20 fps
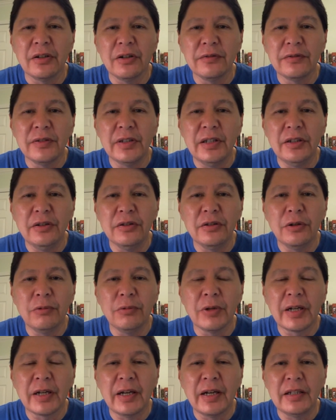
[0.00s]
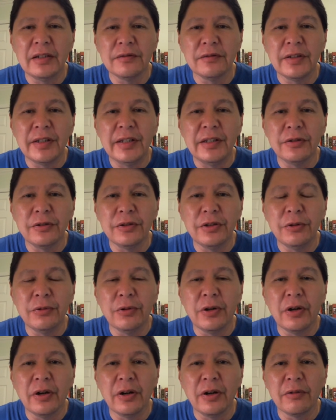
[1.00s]
Hopefully you know what kind of leader
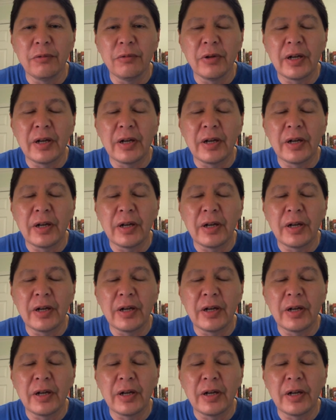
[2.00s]
you are and